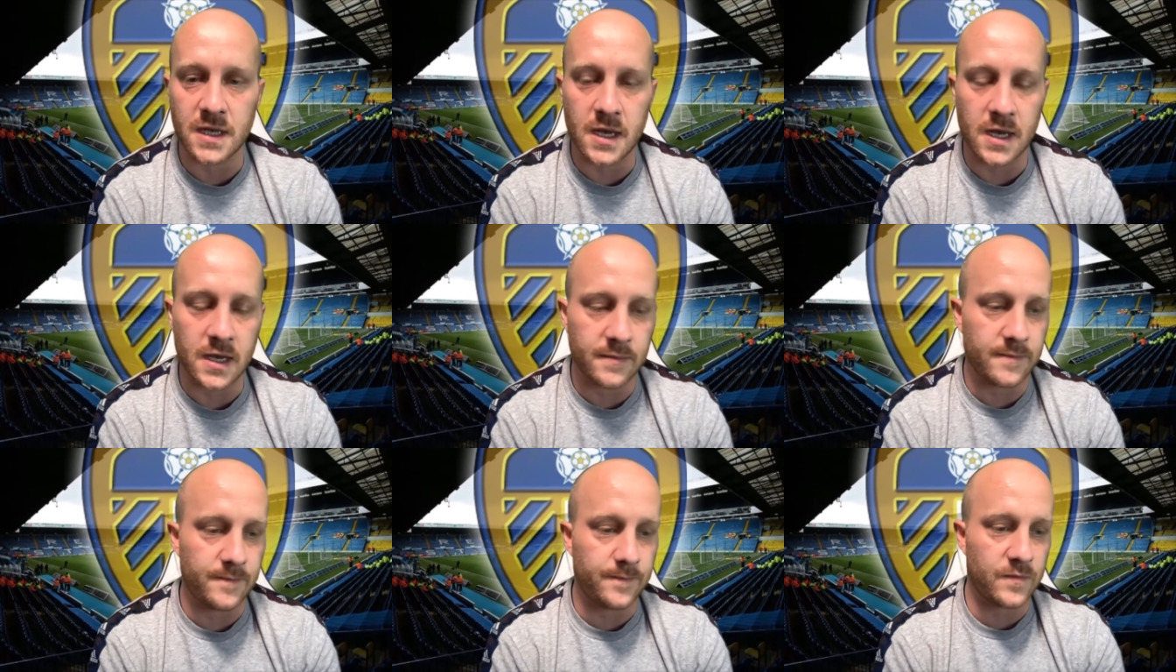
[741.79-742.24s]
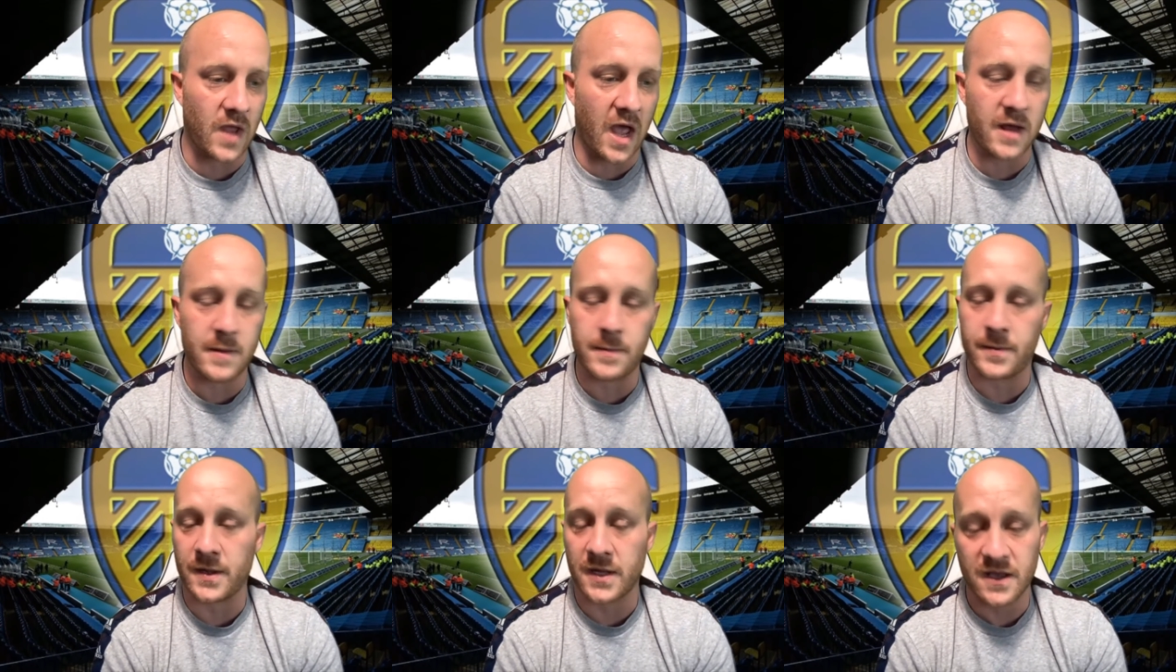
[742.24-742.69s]
Um, I
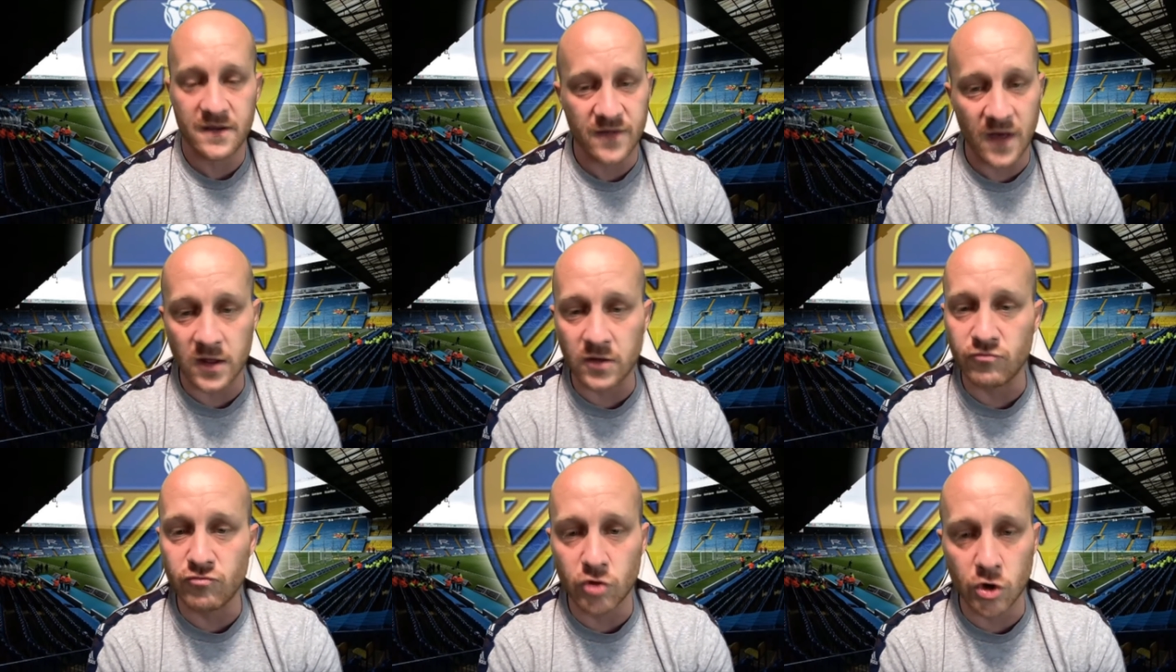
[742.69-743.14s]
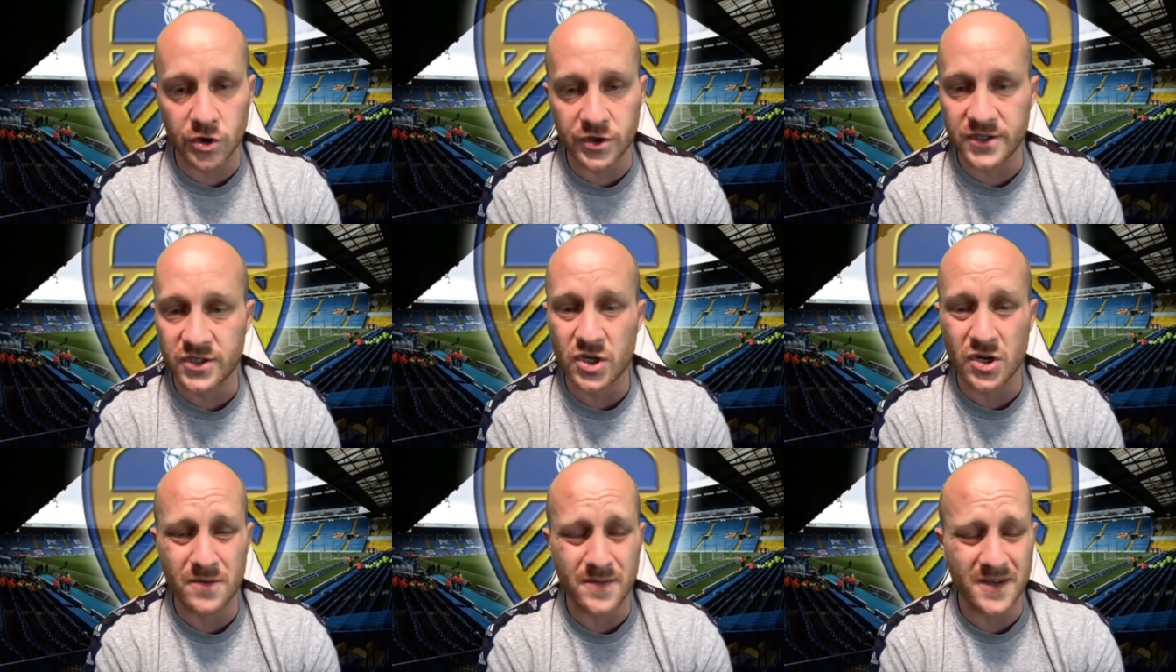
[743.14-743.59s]
believe Elland Road is
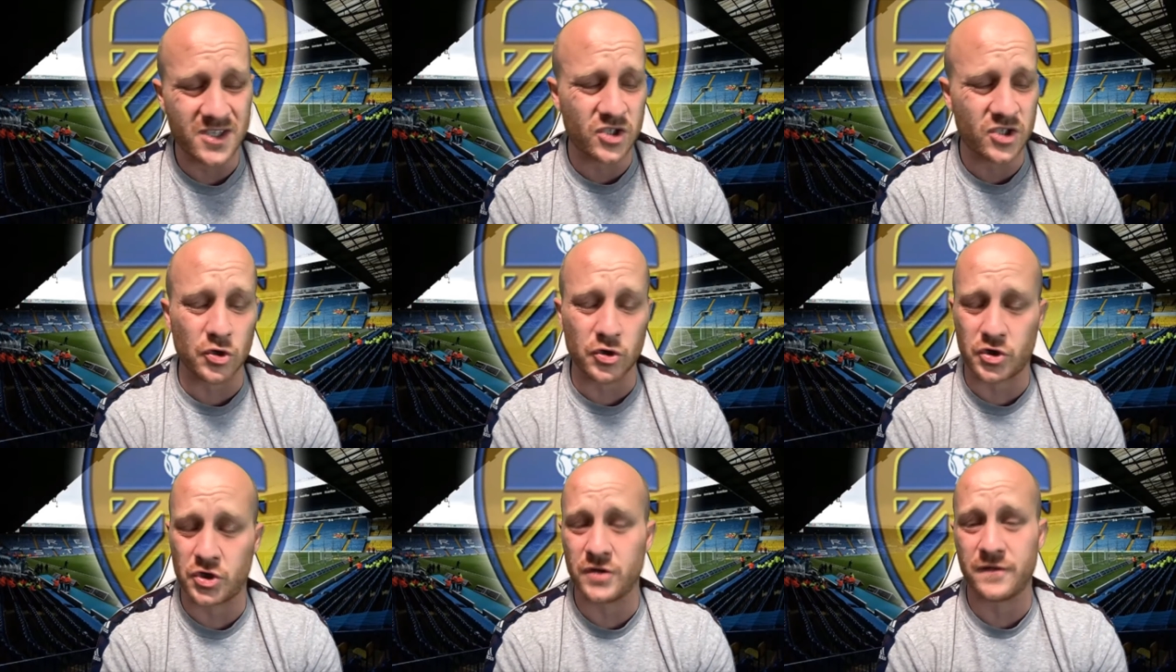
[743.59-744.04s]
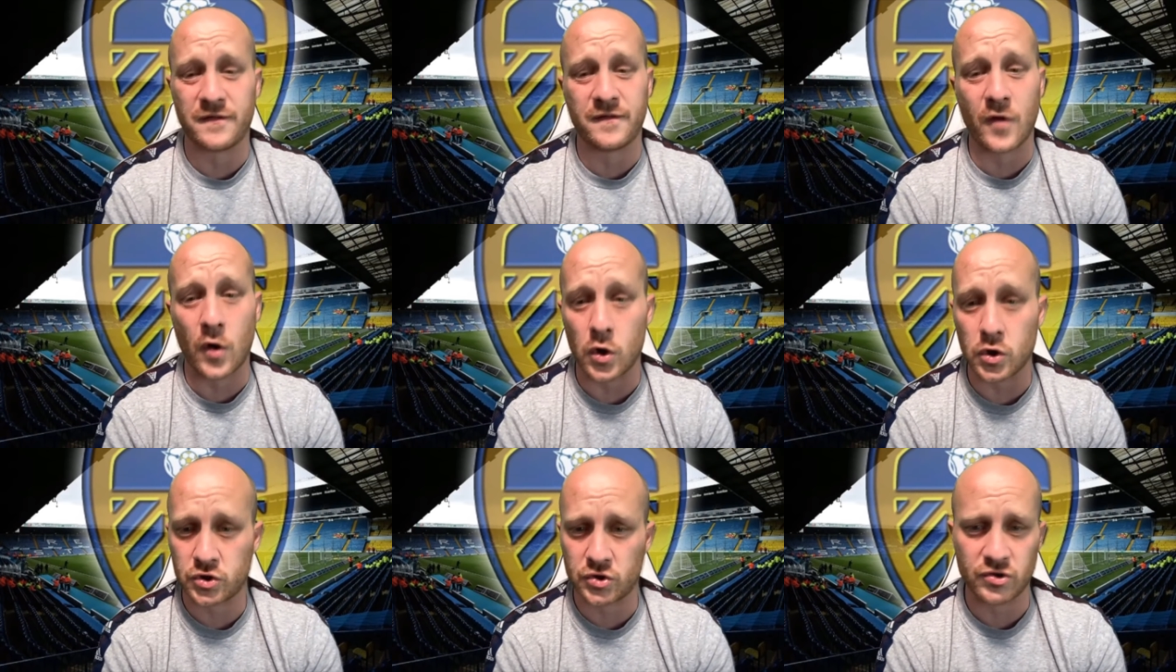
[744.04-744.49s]
going to be such a
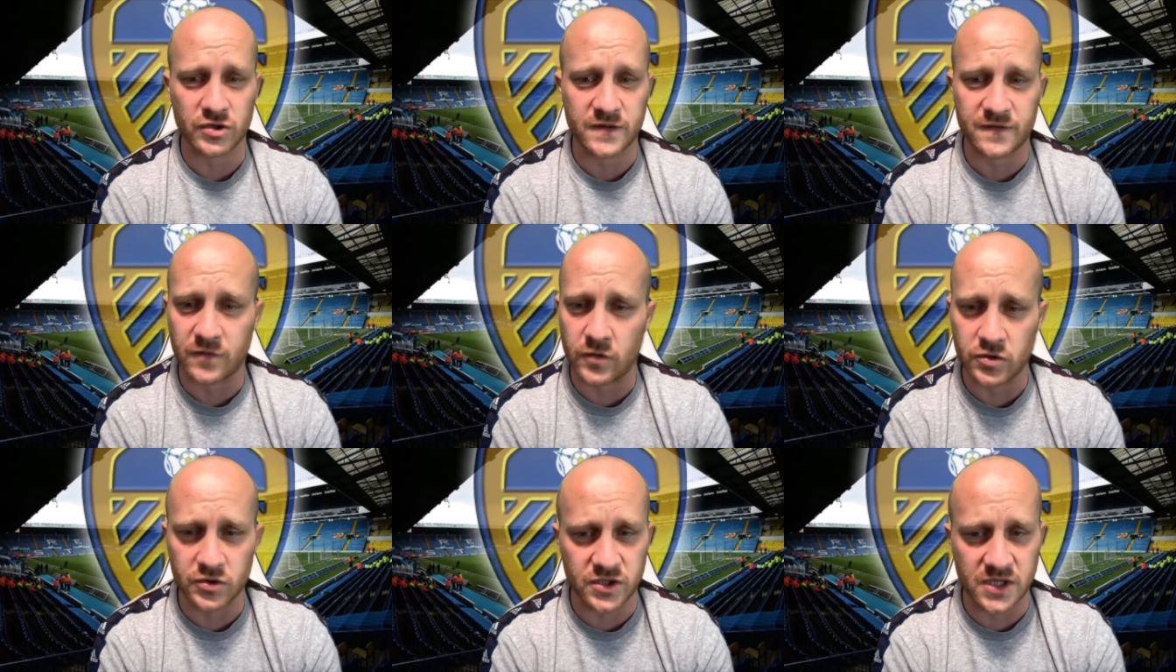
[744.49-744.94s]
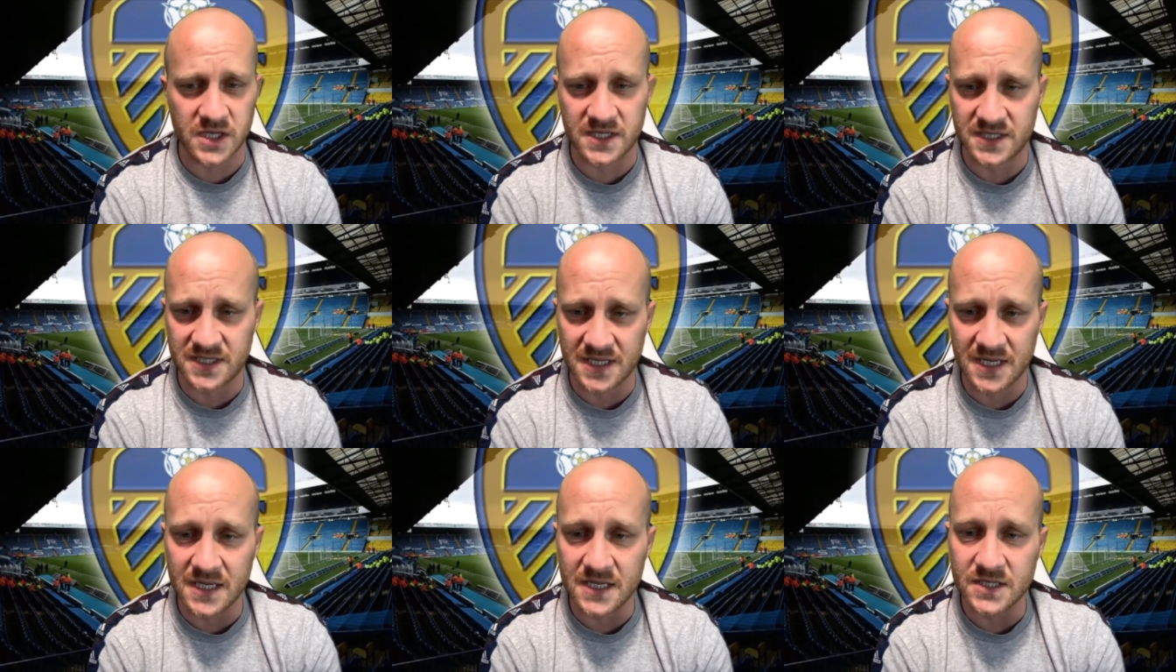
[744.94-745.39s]
fortress for us this
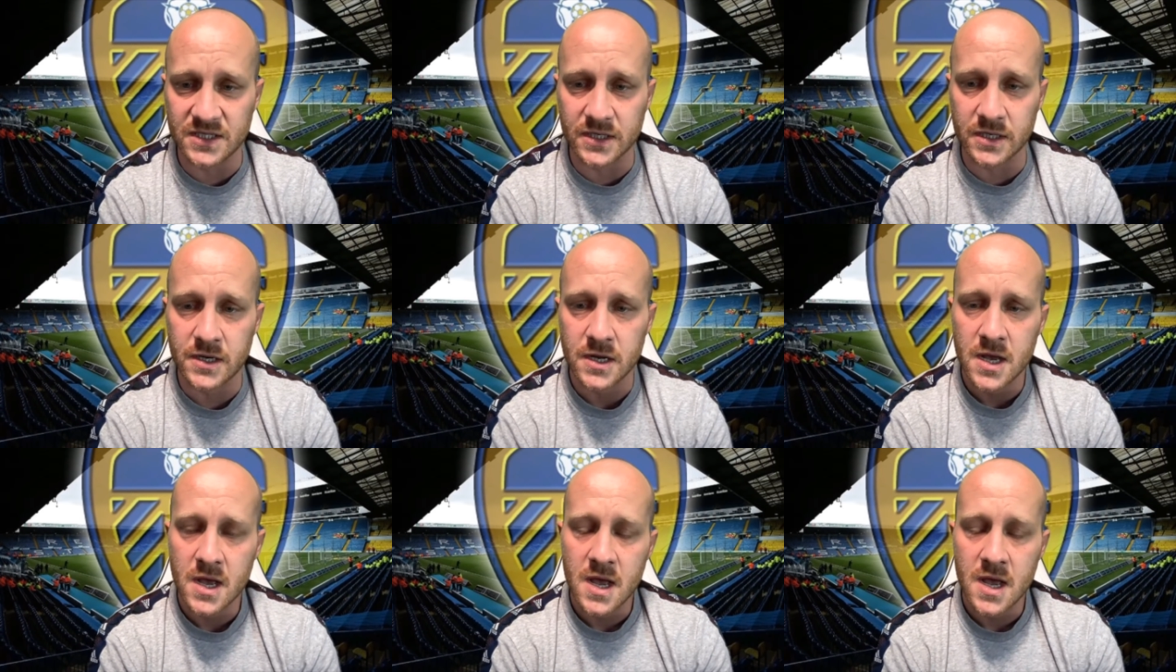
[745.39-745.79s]
season.